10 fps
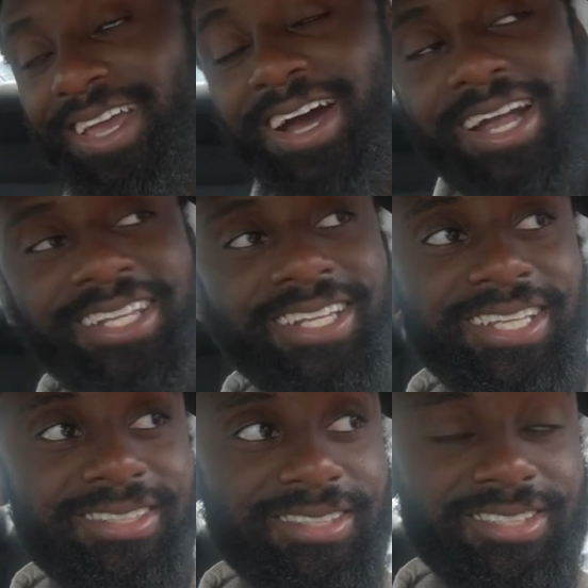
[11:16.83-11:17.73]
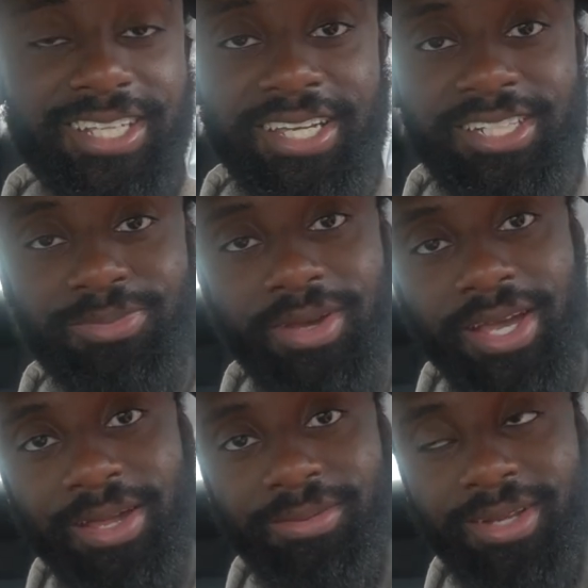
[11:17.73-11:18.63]
yeah, I didn't get the jeans,
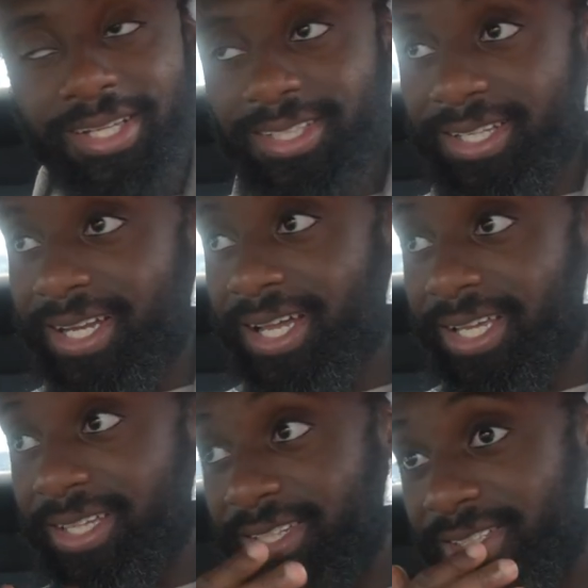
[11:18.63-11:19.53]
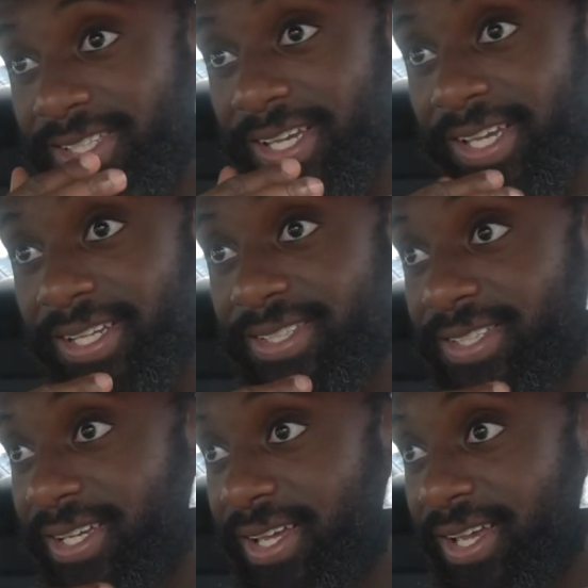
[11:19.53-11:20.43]
man. I did not get the
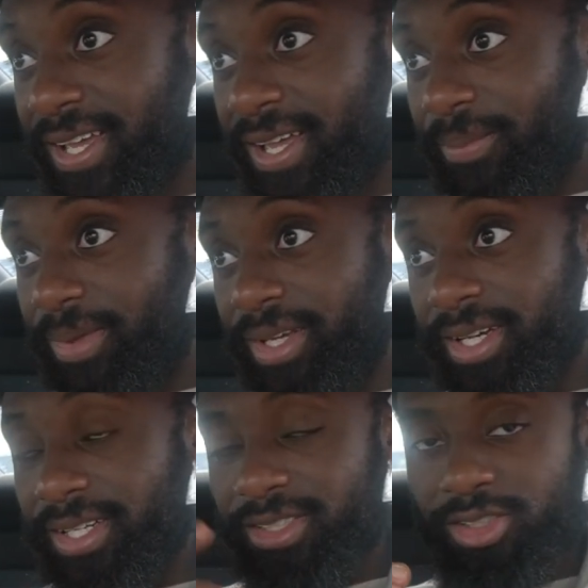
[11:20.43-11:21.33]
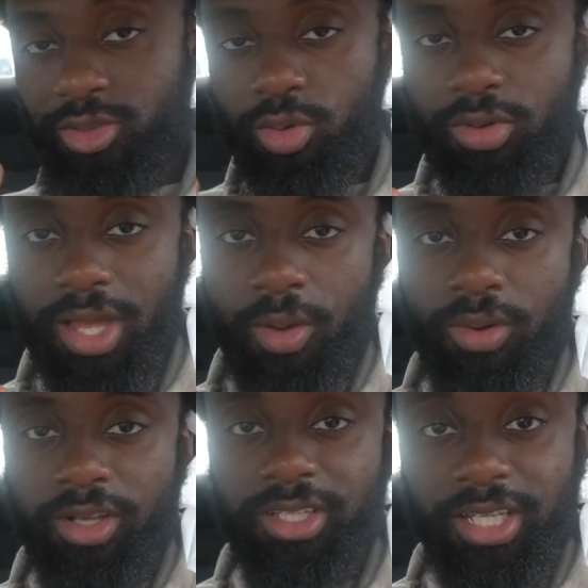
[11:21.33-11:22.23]
jeans because the store that I
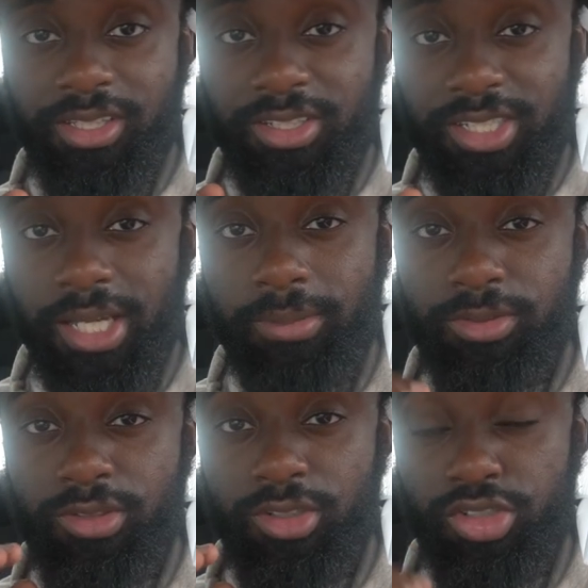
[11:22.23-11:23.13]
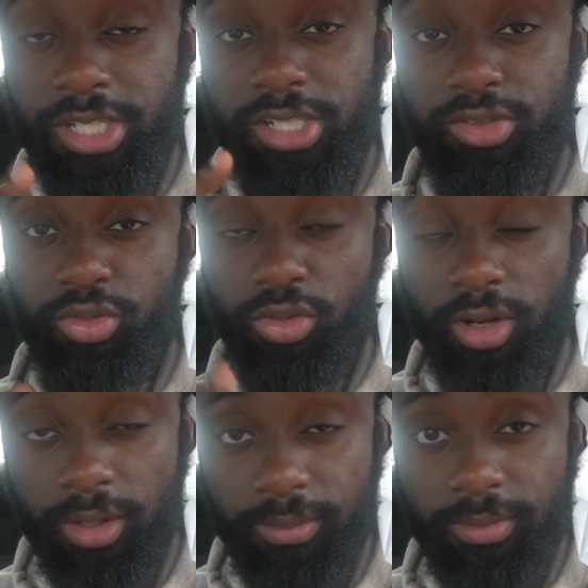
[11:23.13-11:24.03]
wanted to get the jeans jeans
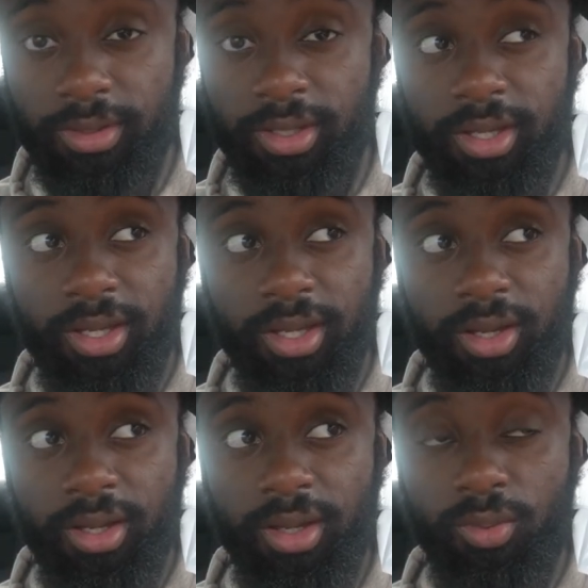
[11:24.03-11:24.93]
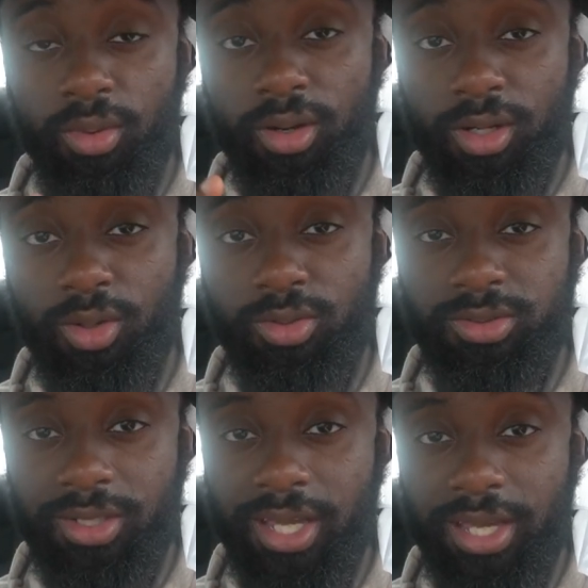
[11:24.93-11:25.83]
from were
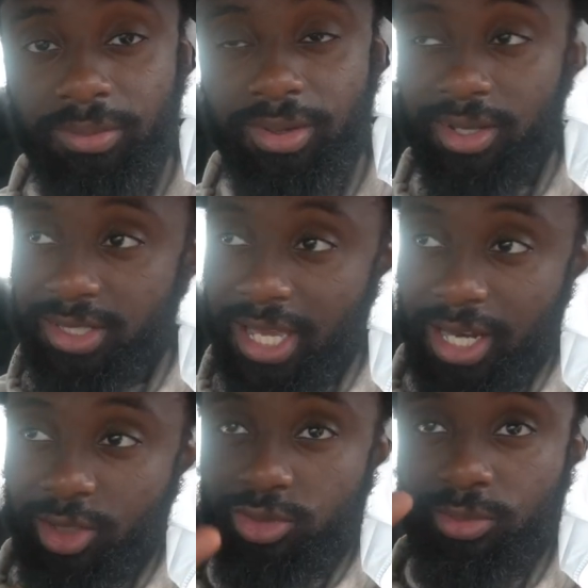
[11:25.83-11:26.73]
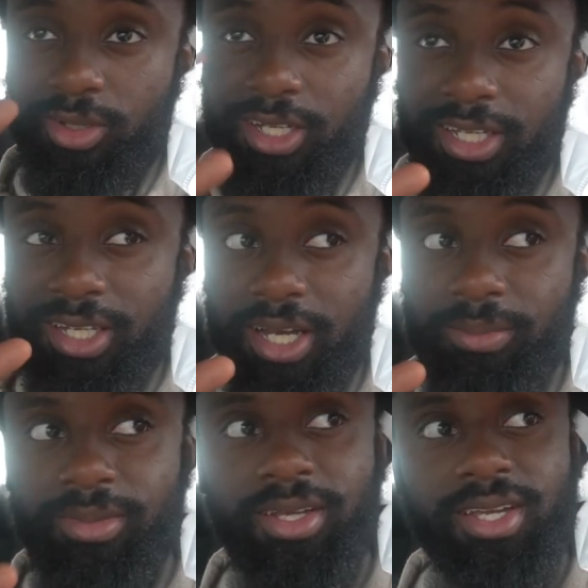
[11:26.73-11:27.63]
closed today because they had to do some
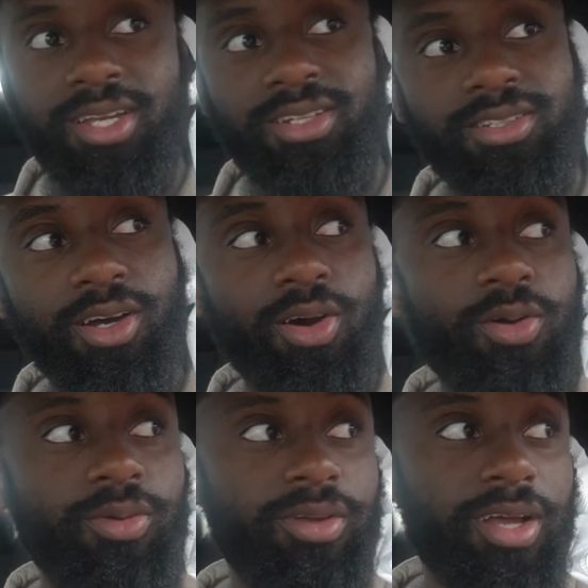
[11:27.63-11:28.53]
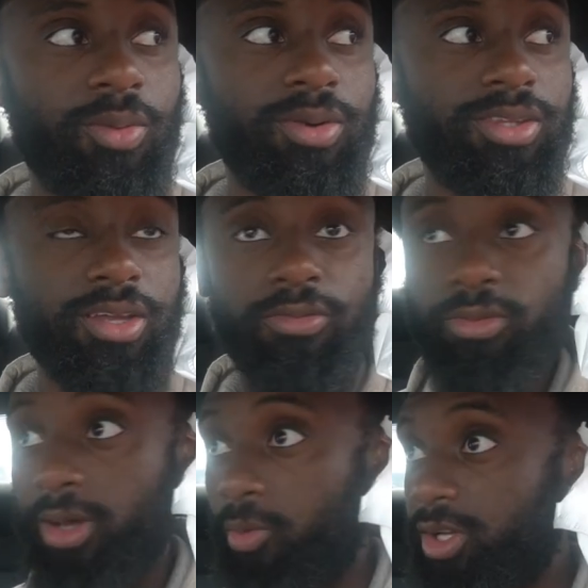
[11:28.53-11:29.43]
cleanup. So I went there
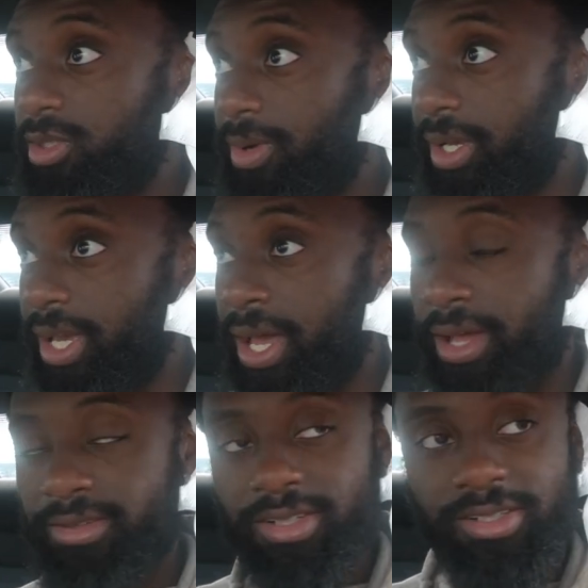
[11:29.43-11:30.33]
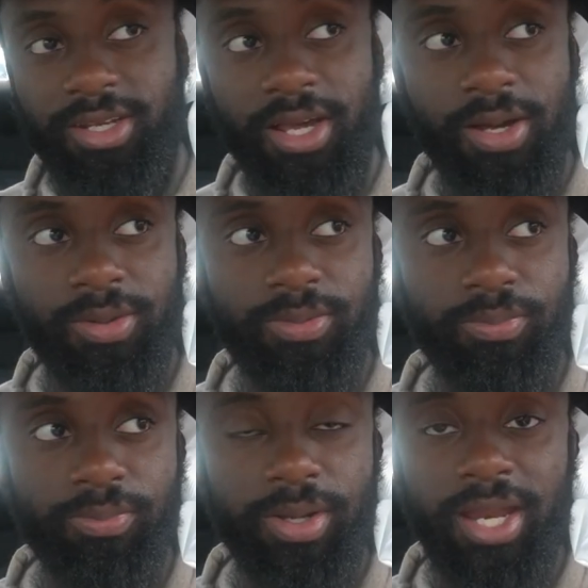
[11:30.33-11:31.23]
for I wasted my gas just now,
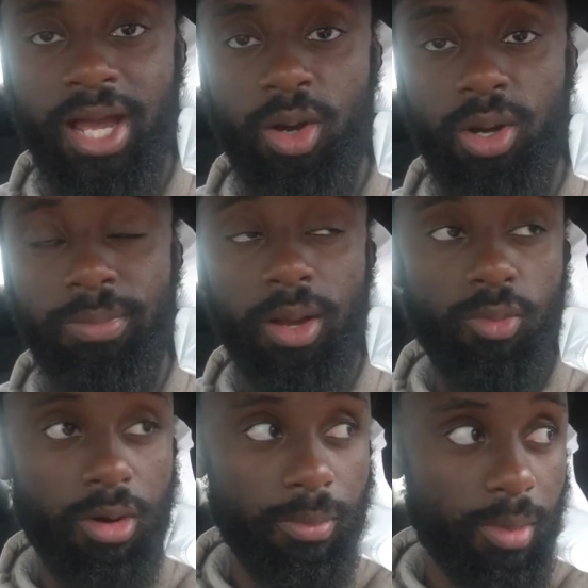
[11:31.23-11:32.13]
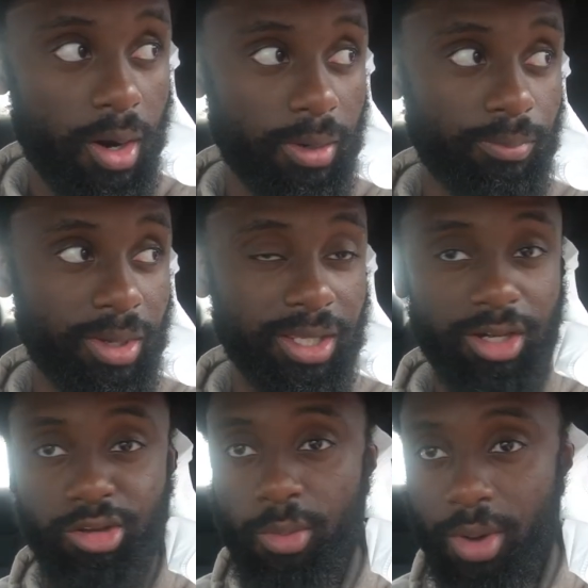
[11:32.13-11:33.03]
but now I'm at Walmart about to
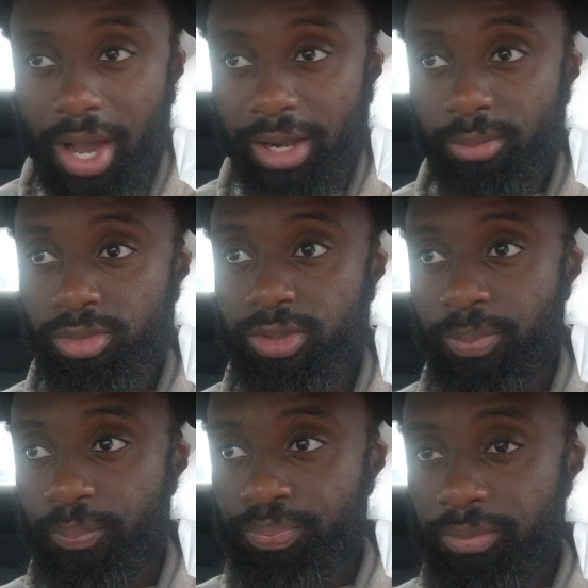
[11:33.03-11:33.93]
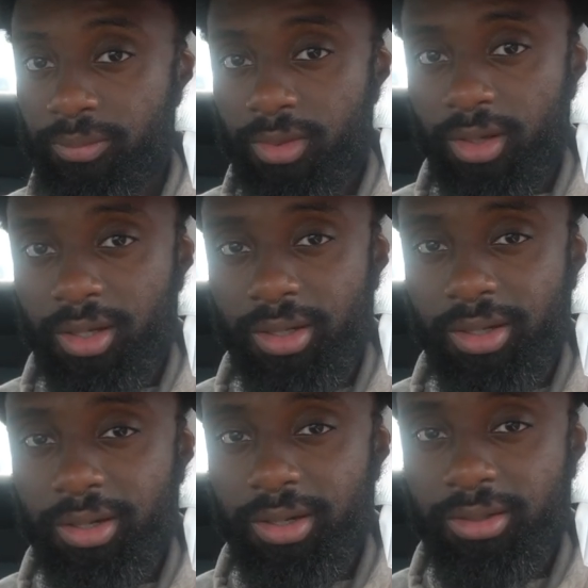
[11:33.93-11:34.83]
get a couple items
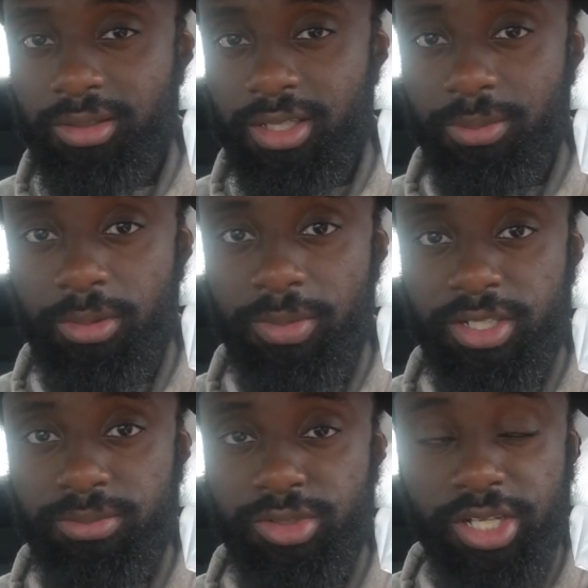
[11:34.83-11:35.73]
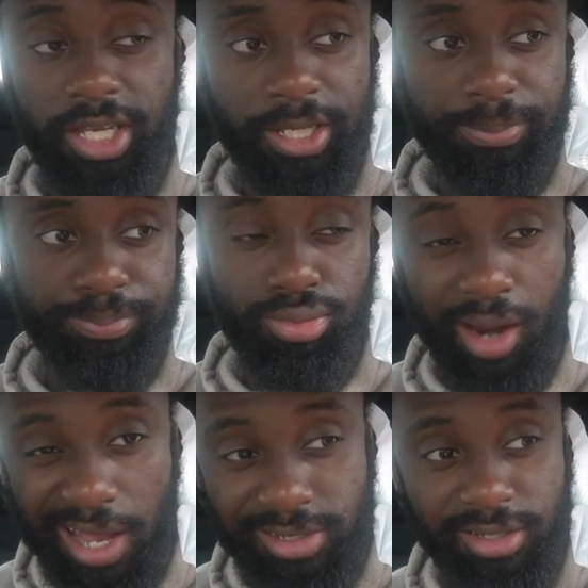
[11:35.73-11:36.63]
because uh, I'm gonna make some chicken
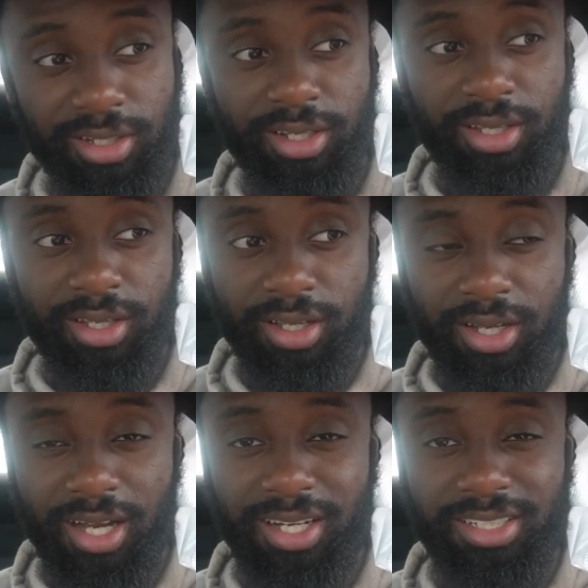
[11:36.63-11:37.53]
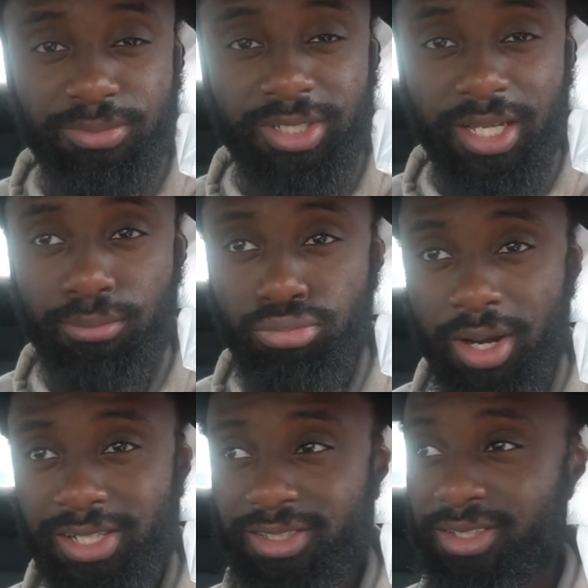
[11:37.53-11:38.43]
breast, kind of like some chicken
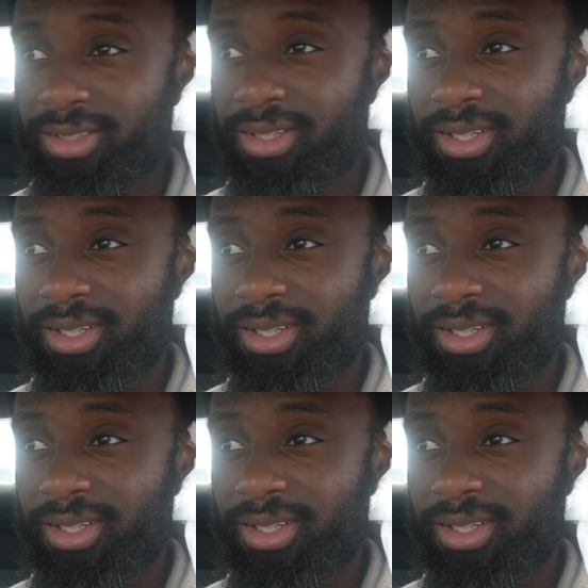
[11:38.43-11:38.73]
breast